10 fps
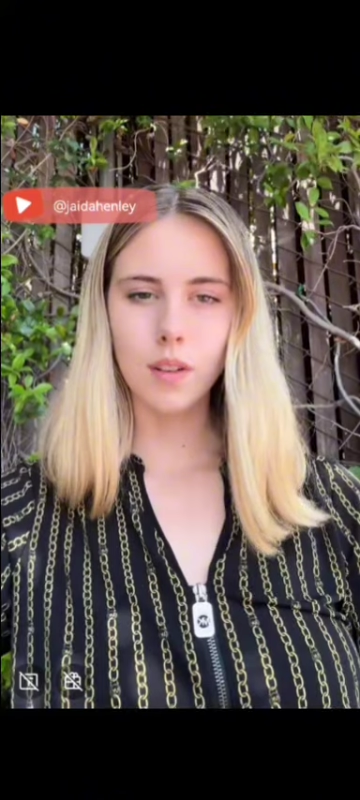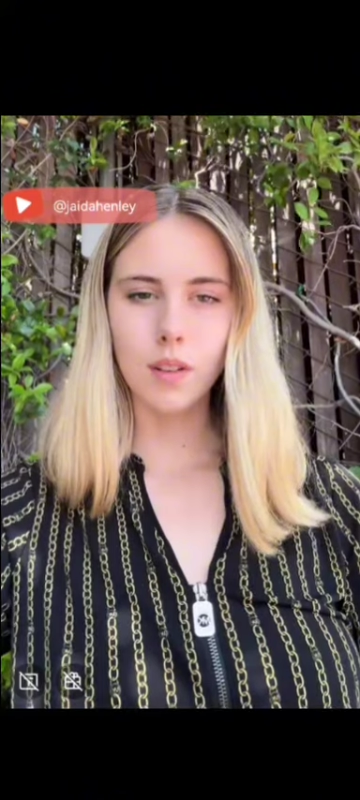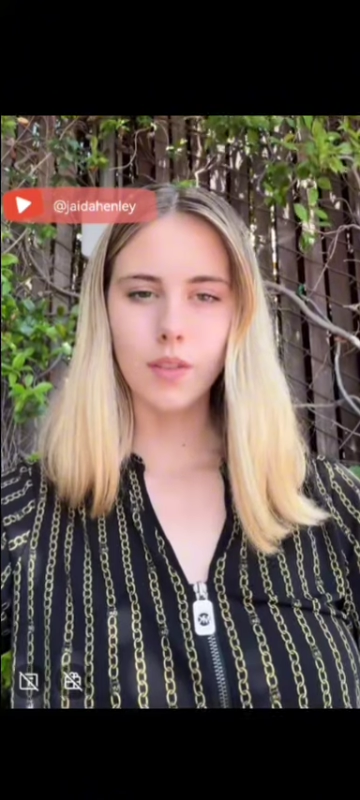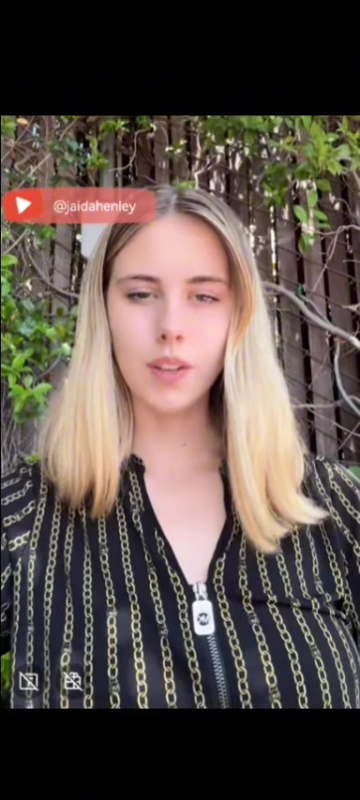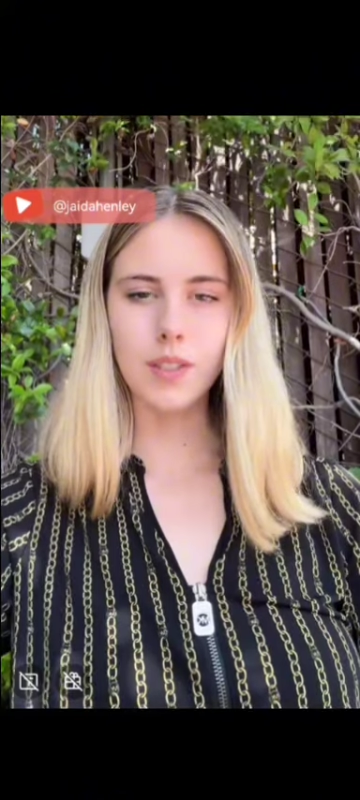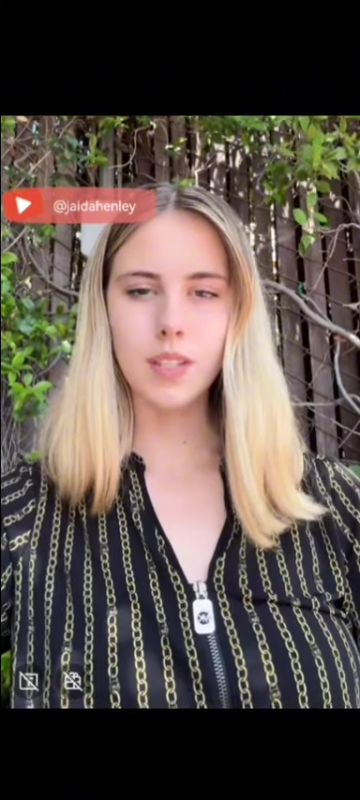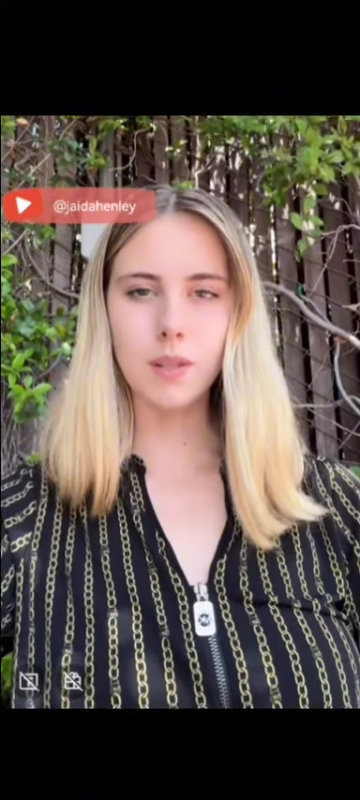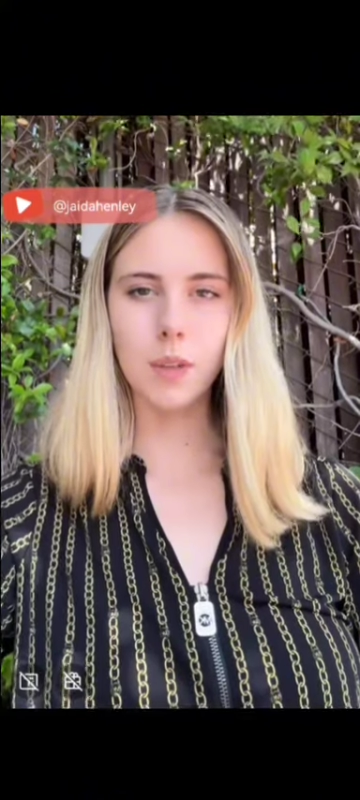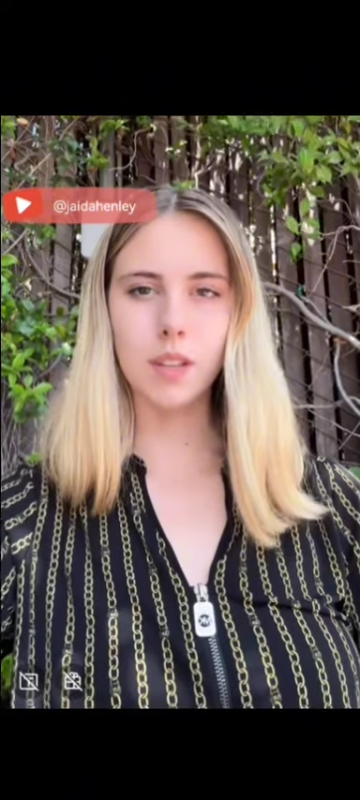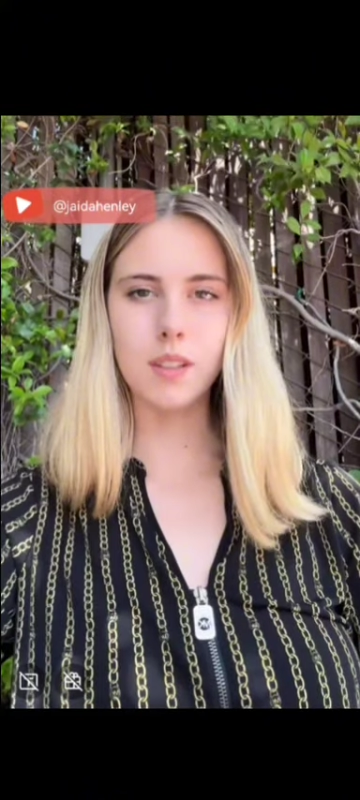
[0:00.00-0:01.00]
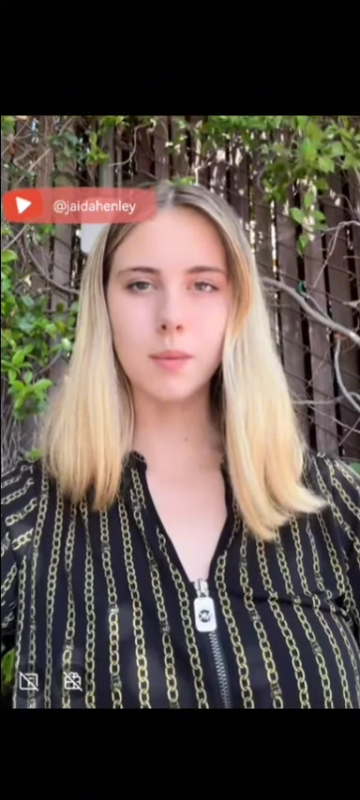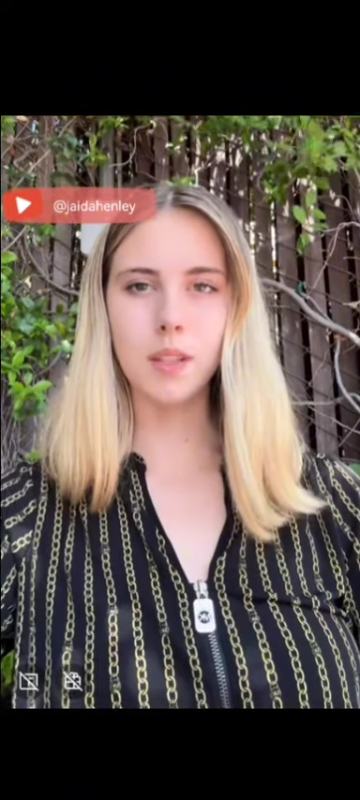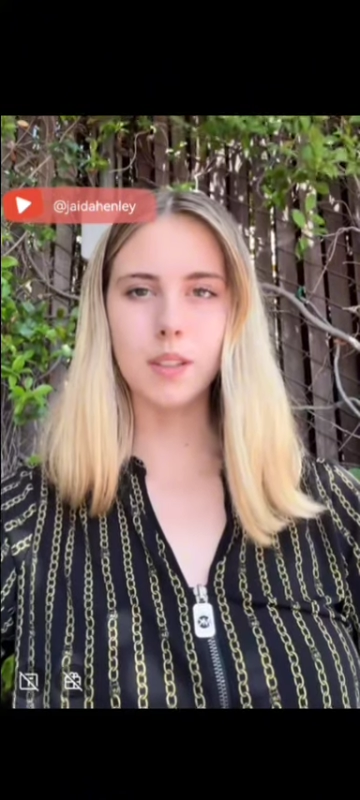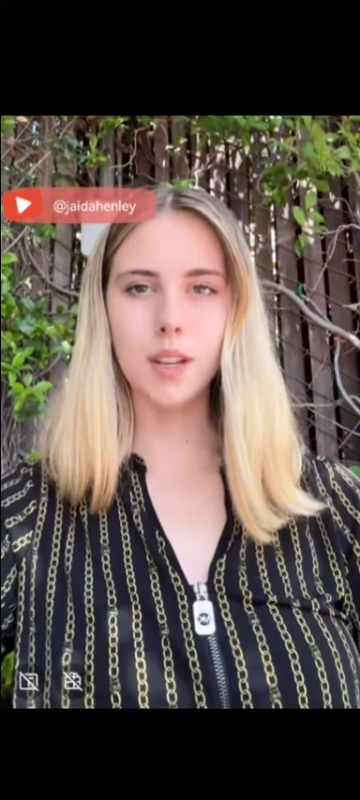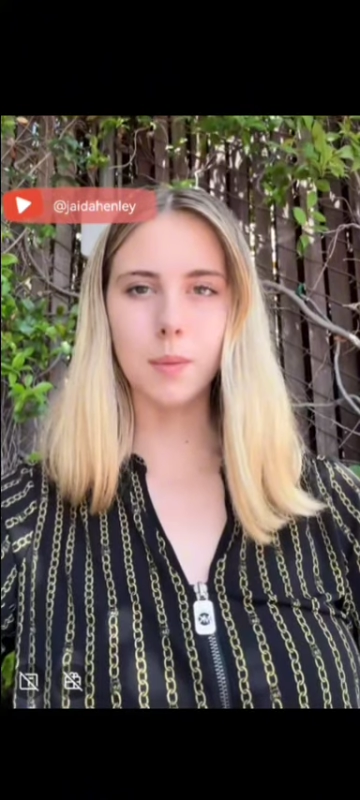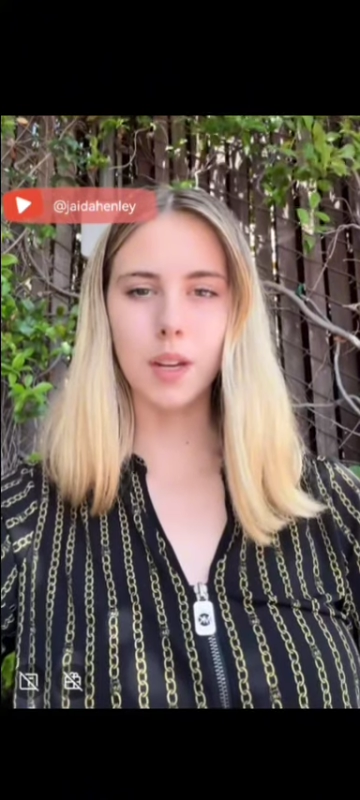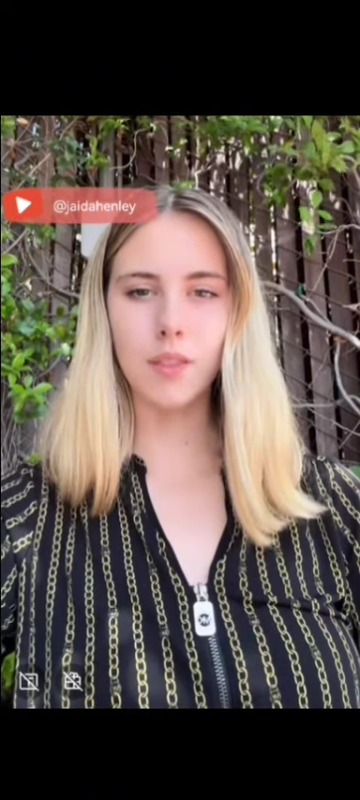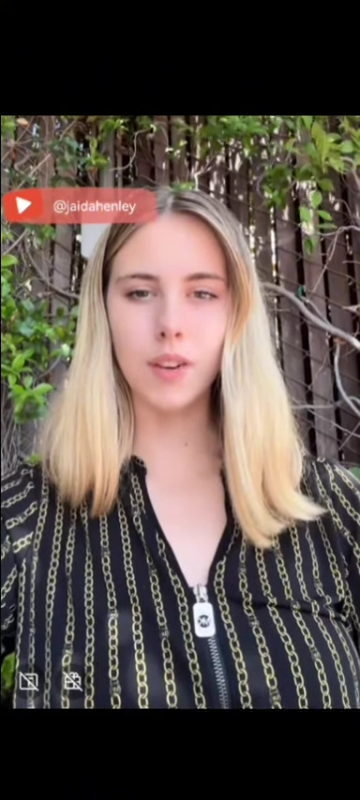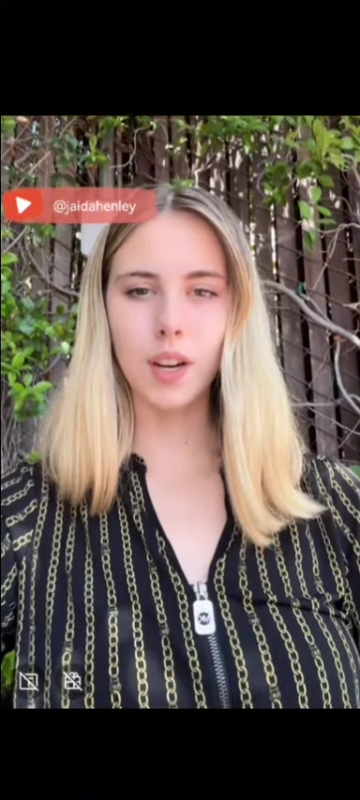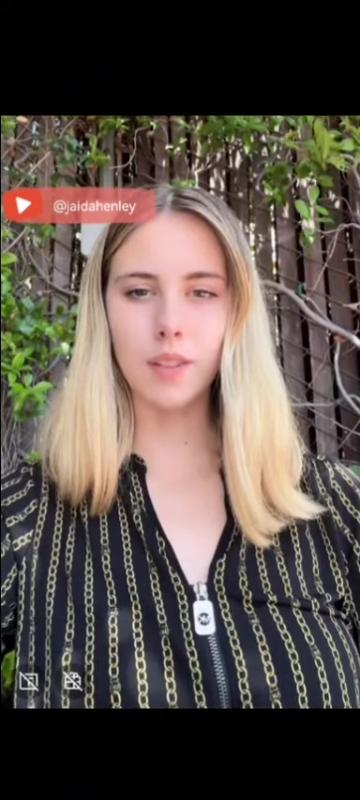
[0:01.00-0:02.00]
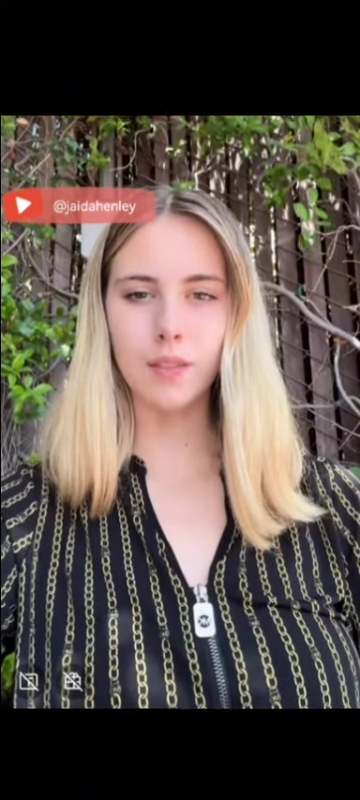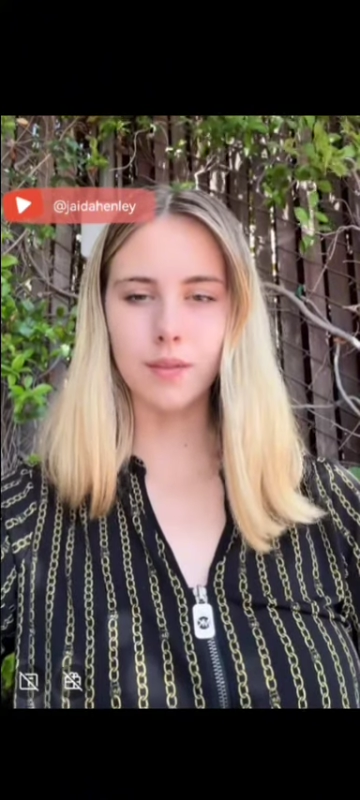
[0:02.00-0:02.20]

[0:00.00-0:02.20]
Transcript: 15 beans to be in the top 85.